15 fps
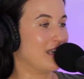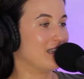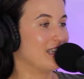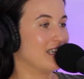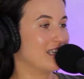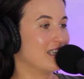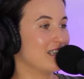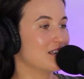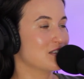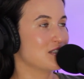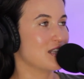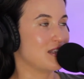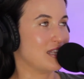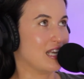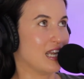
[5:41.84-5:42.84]
like, here's
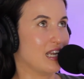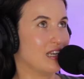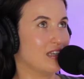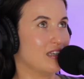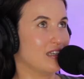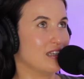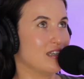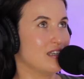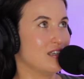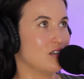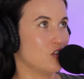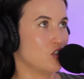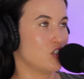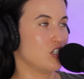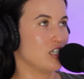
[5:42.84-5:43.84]
the thing.
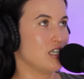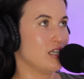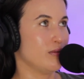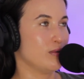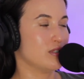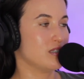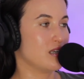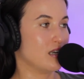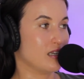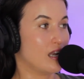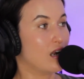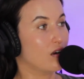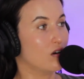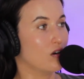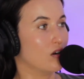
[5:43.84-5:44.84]
She was a
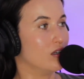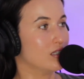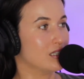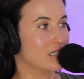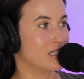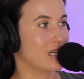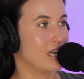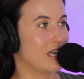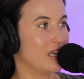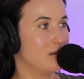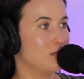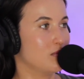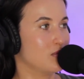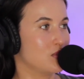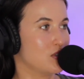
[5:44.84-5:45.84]
young girl at the
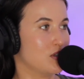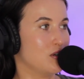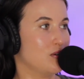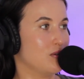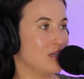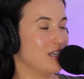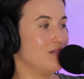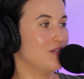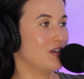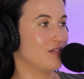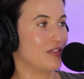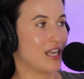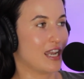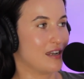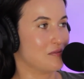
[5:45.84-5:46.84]
time, so even if
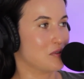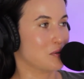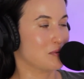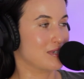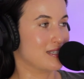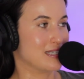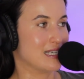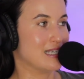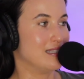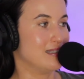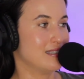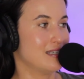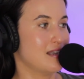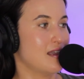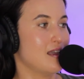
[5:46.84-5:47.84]
they have the
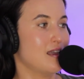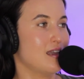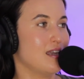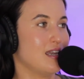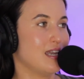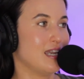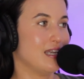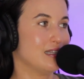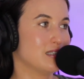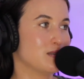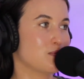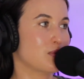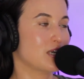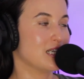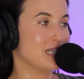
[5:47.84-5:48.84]
receipts, it's
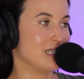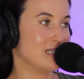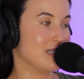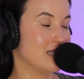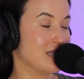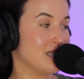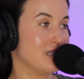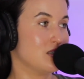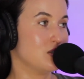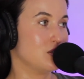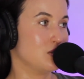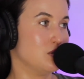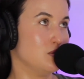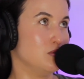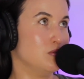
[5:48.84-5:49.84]
pretty easy
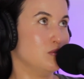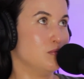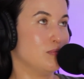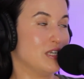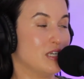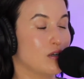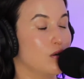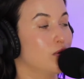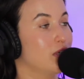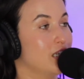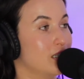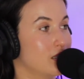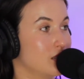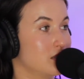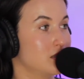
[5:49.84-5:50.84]
to be
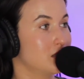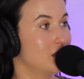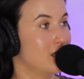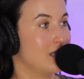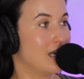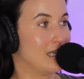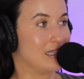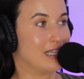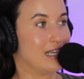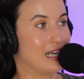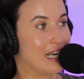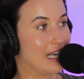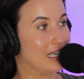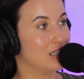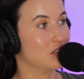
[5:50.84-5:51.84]
coerced at that
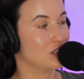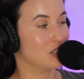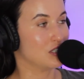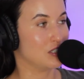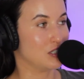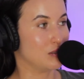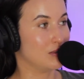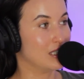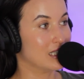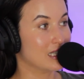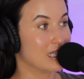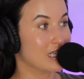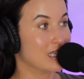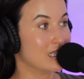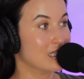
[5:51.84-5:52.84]
age into doing
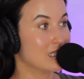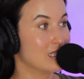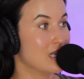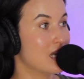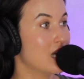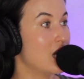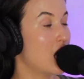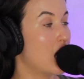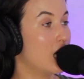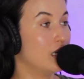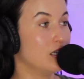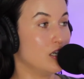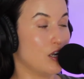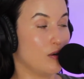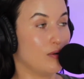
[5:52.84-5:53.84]
things
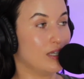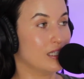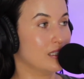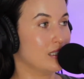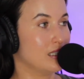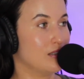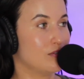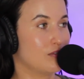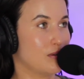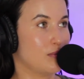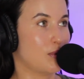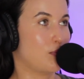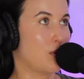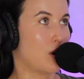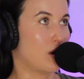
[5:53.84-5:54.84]
unknowingly from
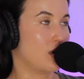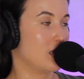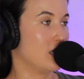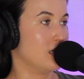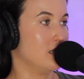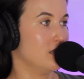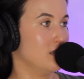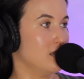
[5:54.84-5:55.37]
the party